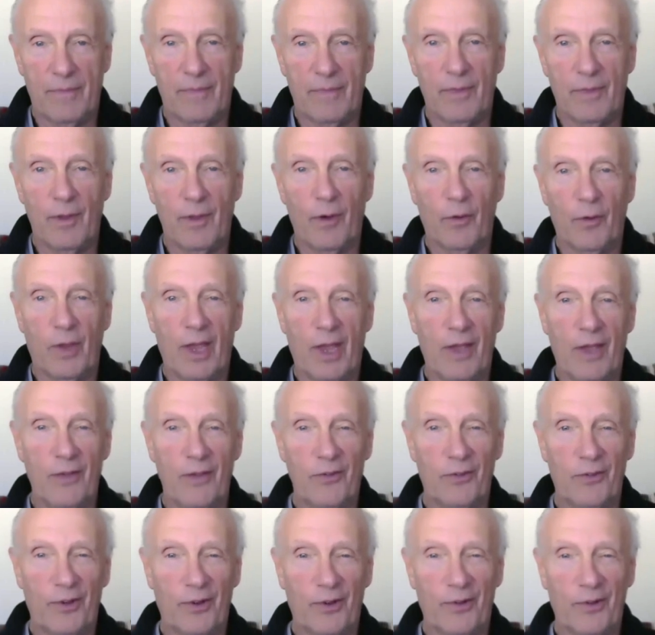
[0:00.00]
Okay,
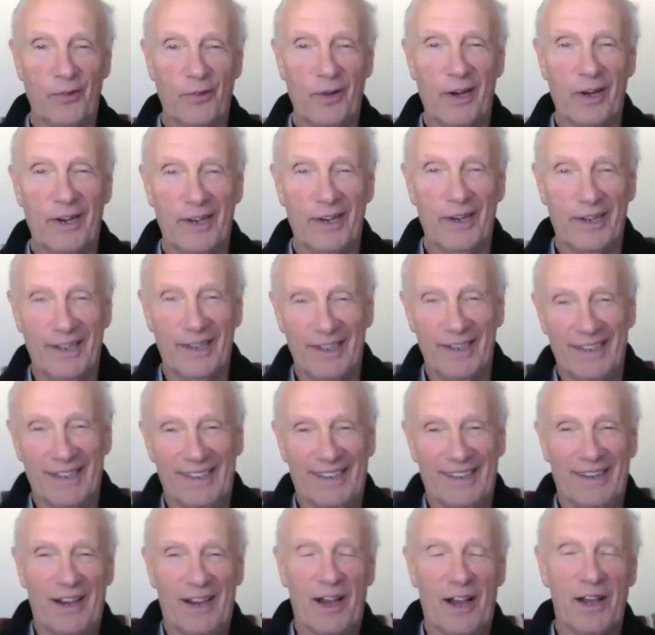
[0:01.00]
so
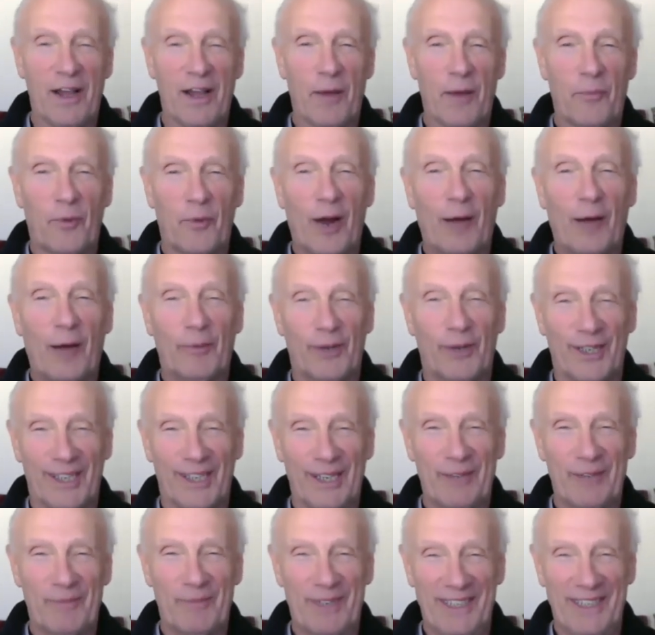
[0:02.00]
I'm Robert
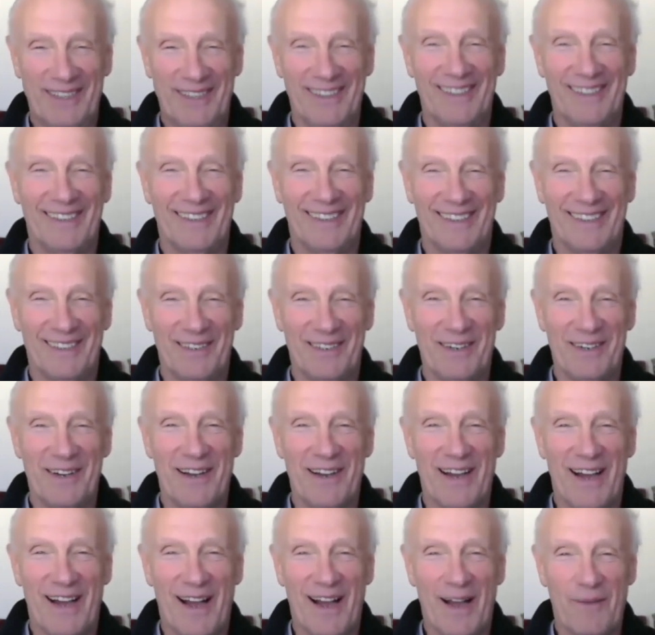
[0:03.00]
Litman.
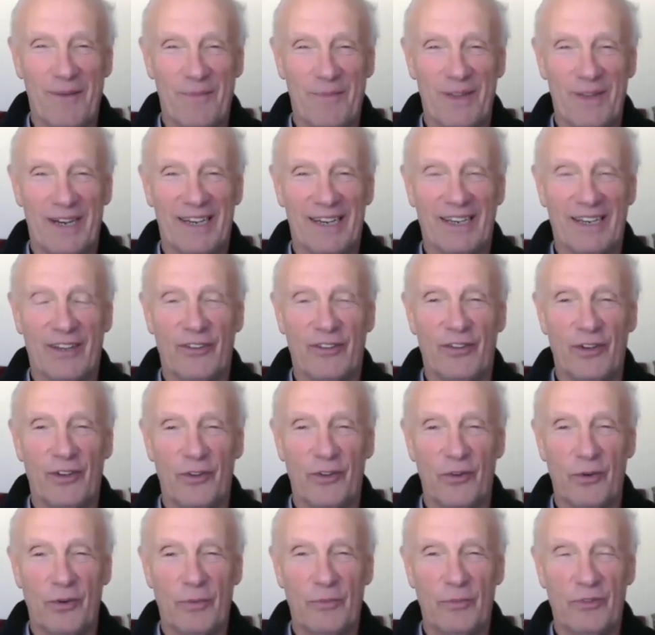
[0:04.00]
I've been in
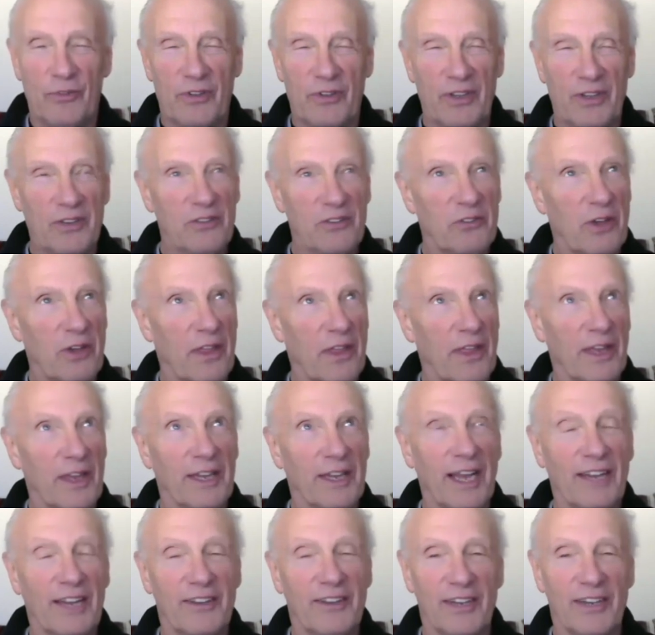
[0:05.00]
Continuum since I think
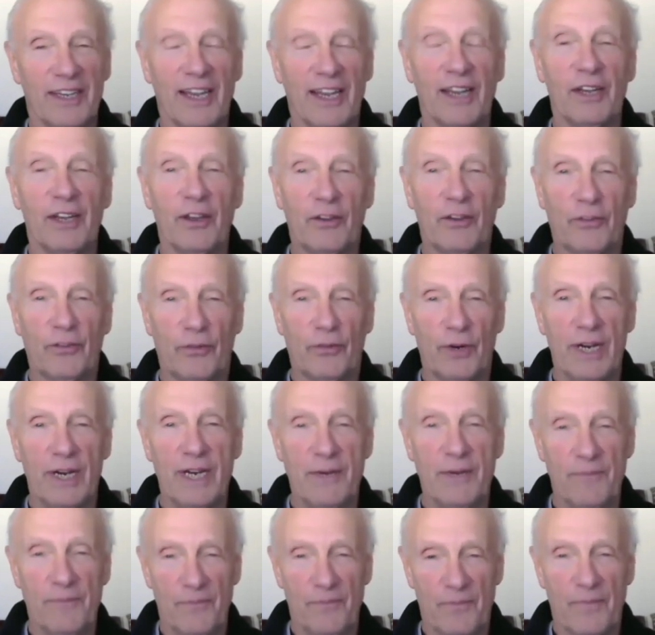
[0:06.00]

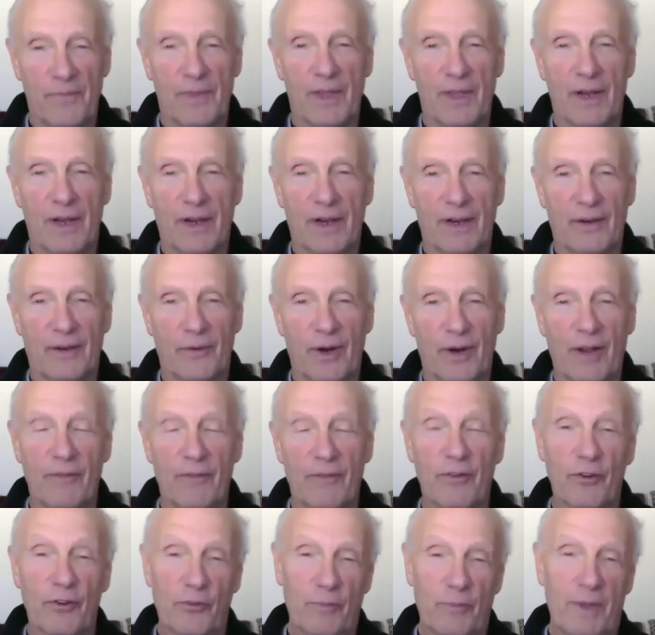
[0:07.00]
1993 when I
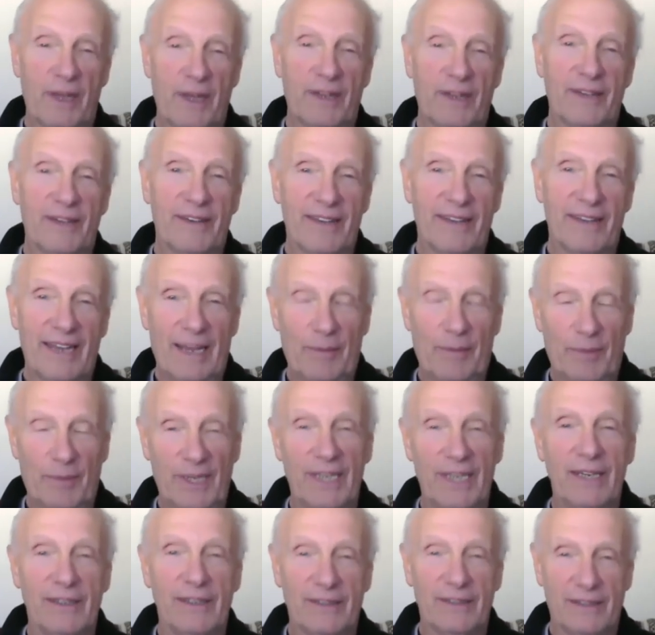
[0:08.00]
first met
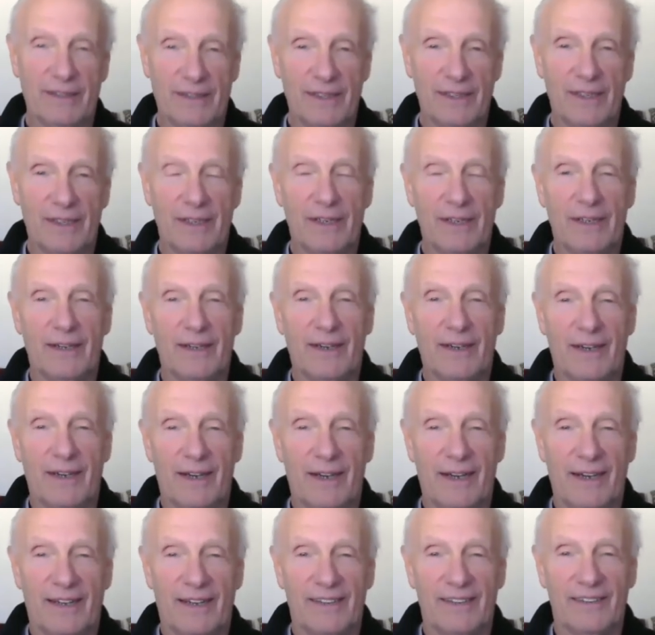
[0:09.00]
Emily,
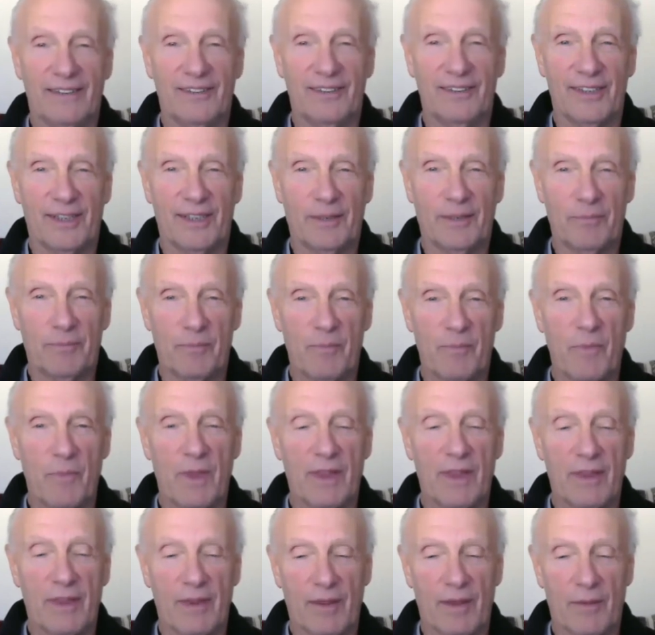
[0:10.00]
and
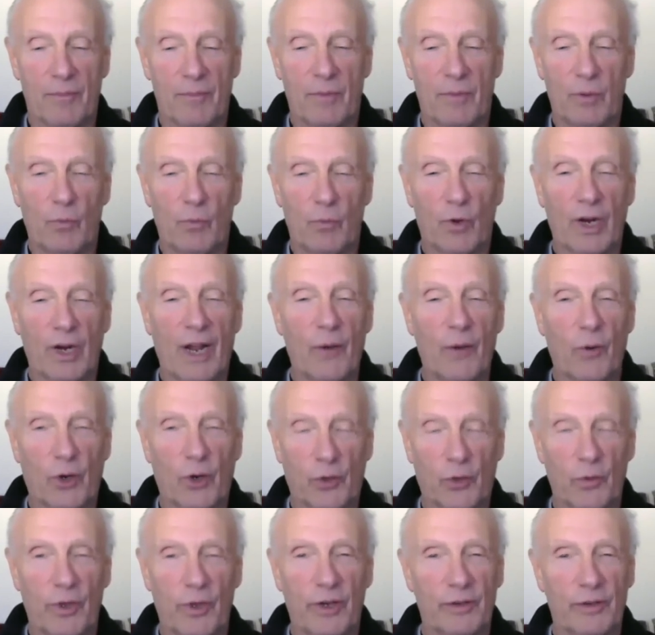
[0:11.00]
I
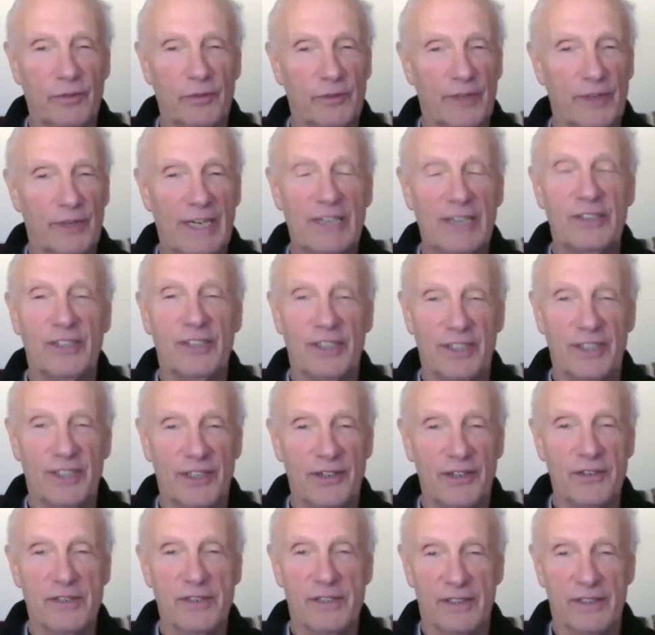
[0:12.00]
worked with her for 18
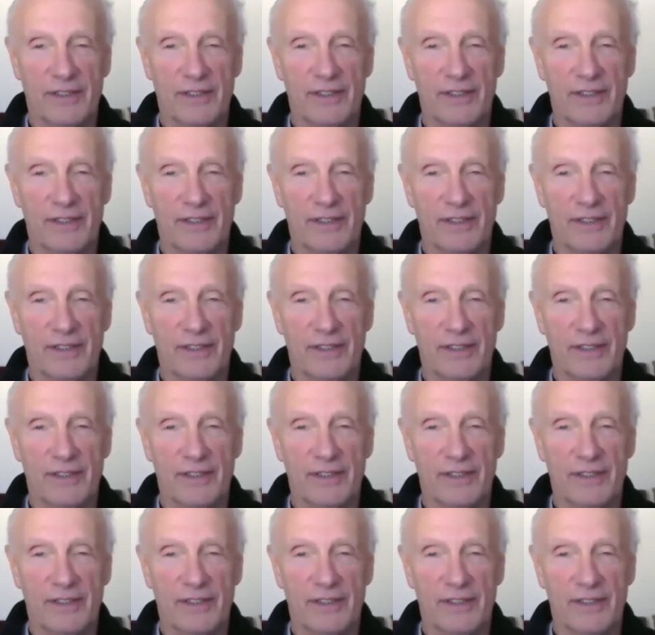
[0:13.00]
years.